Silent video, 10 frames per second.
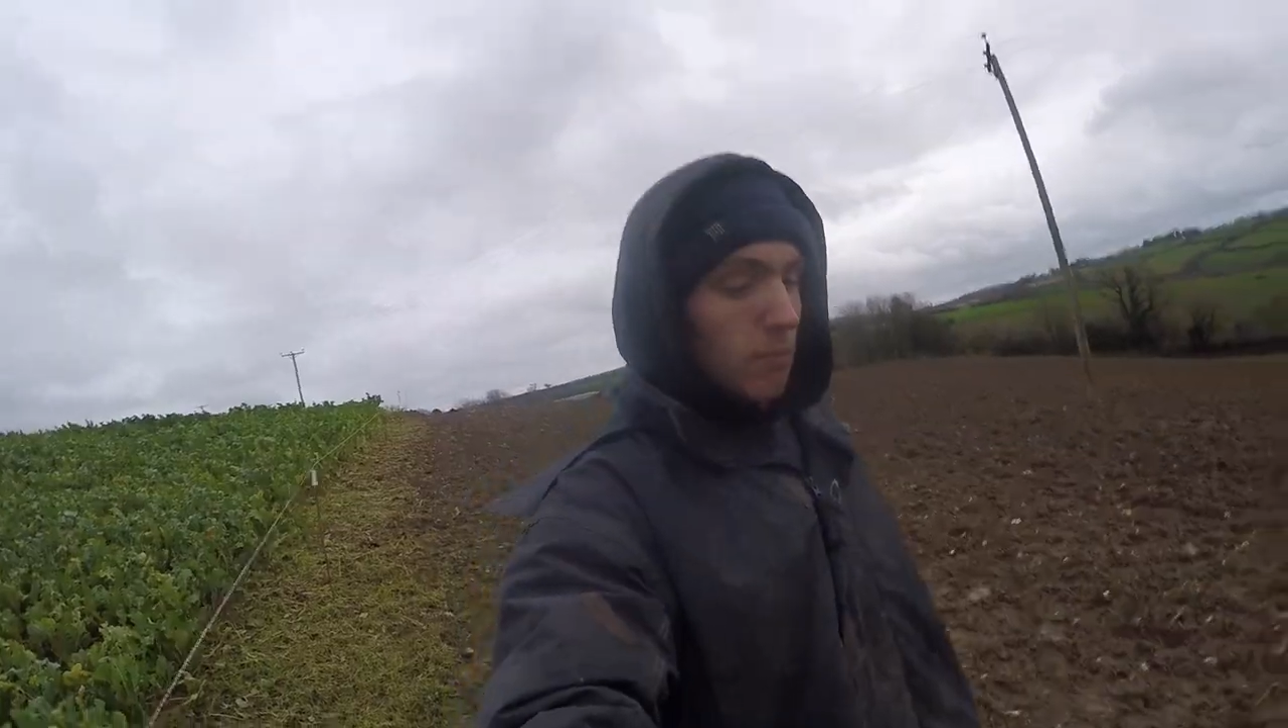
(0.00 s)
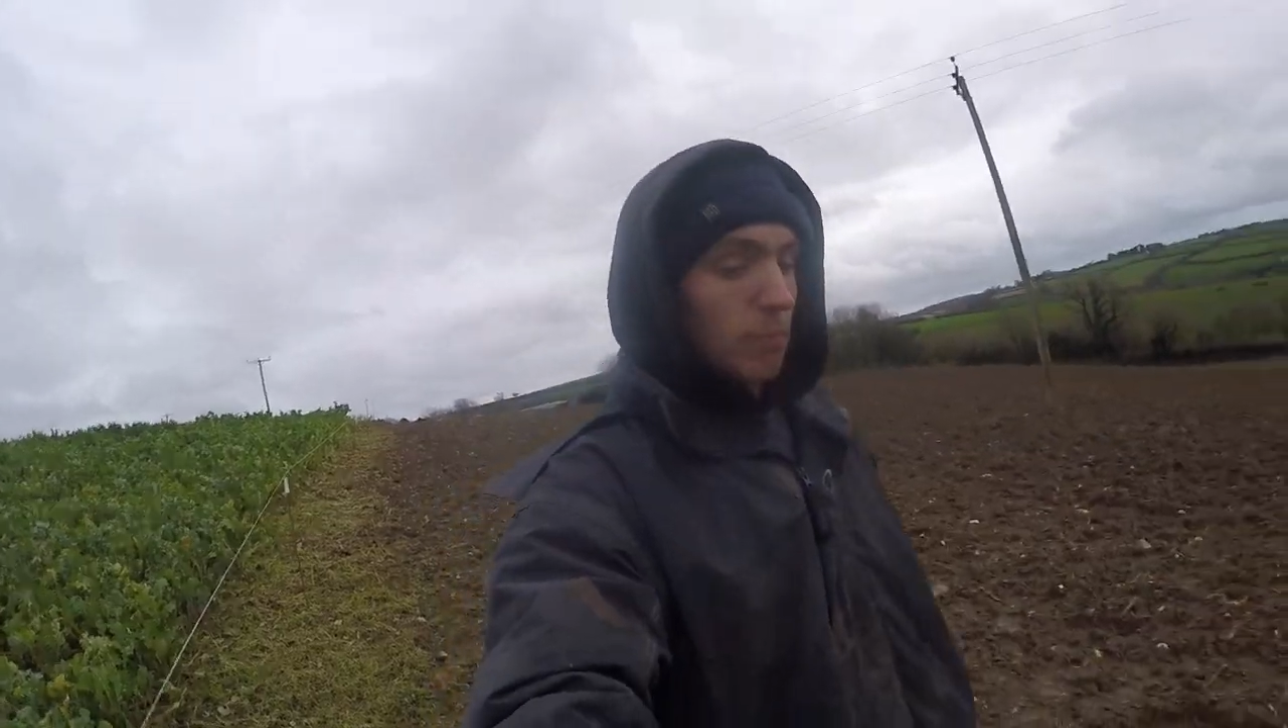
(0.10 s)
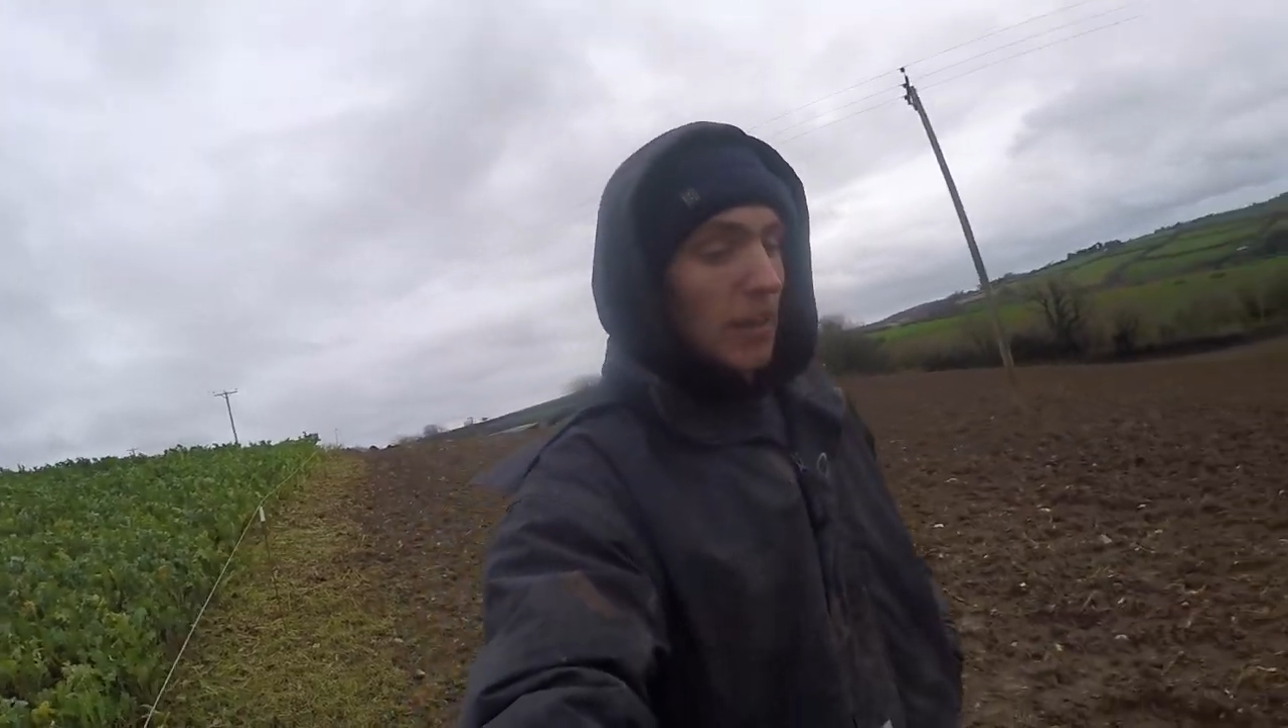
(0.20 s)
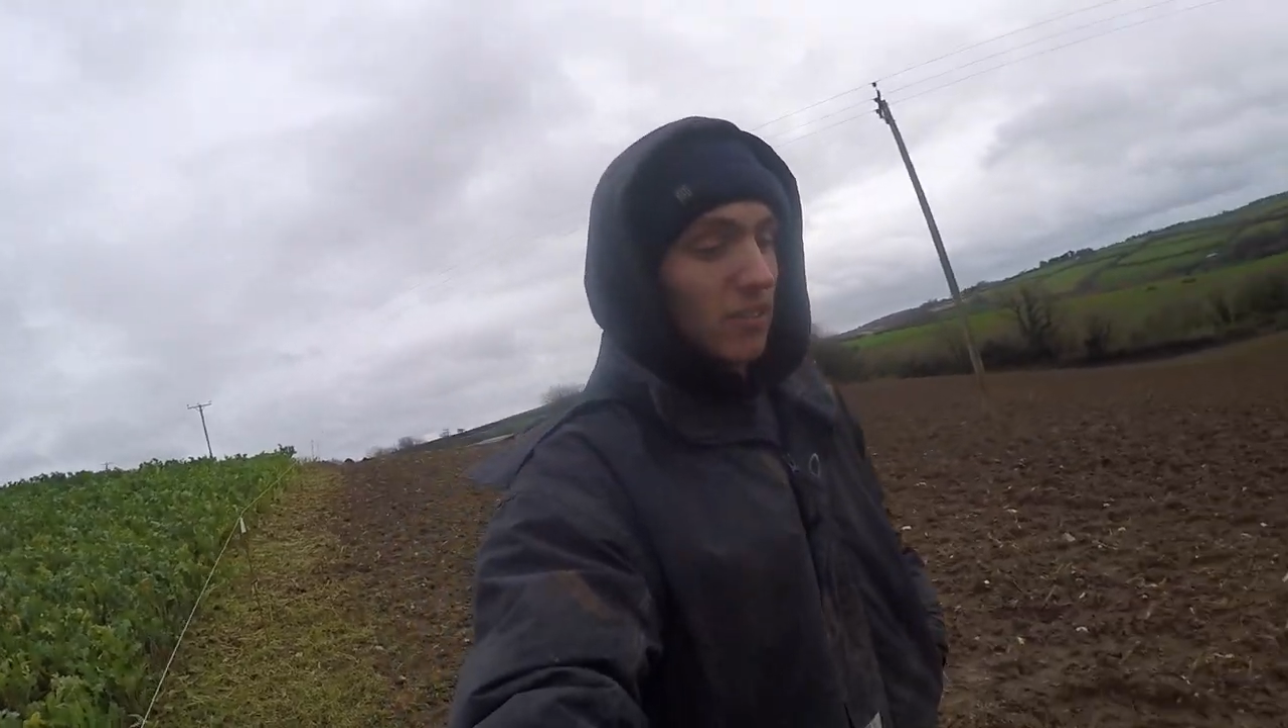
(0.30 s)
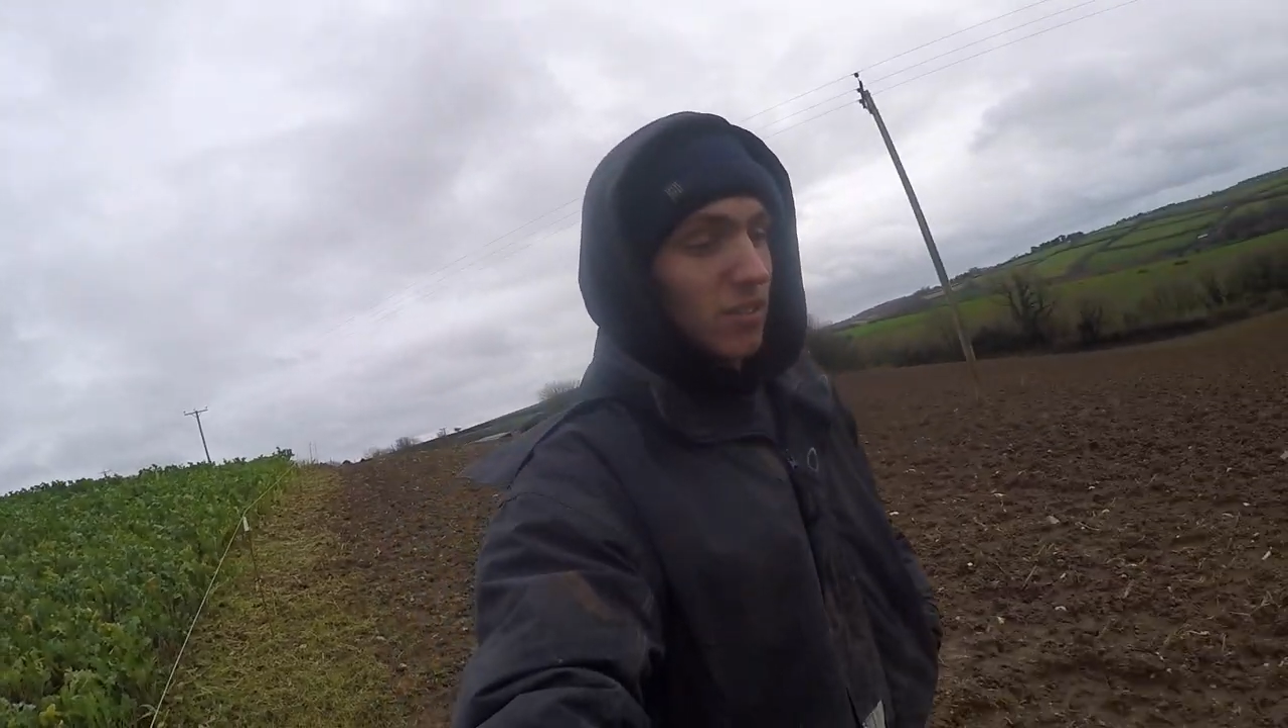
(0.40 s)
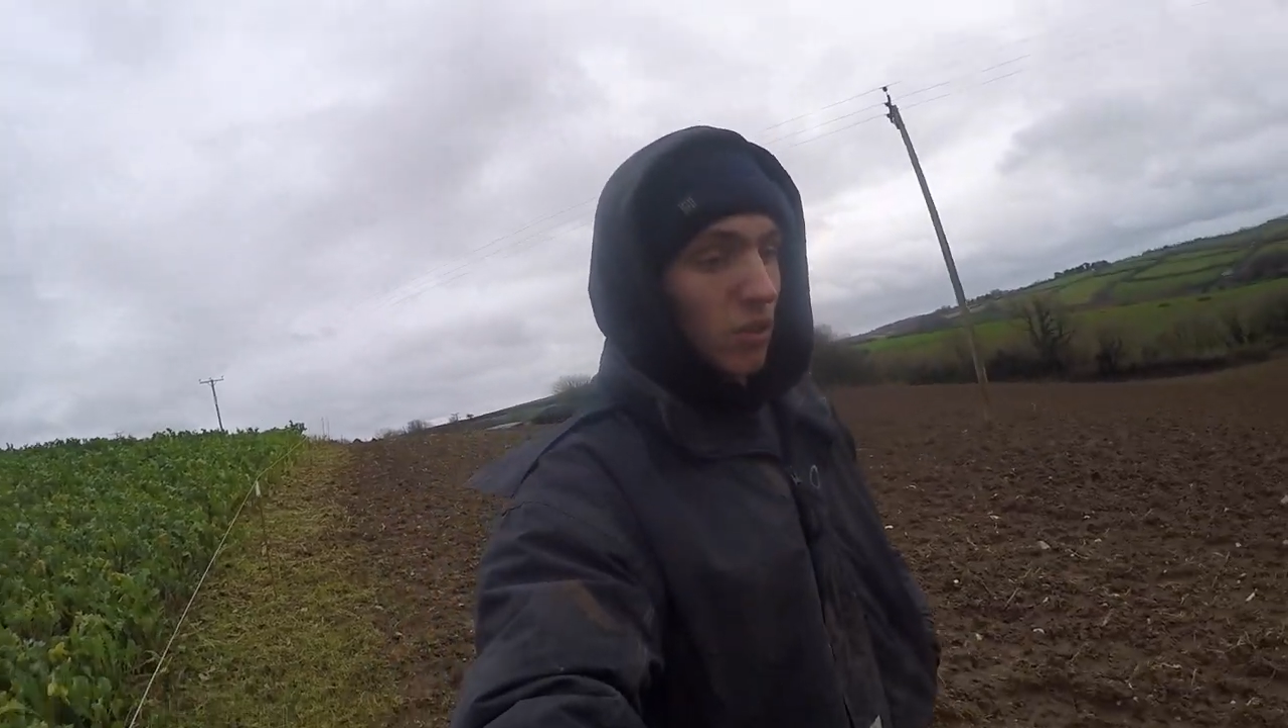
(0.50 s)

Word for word: Ben's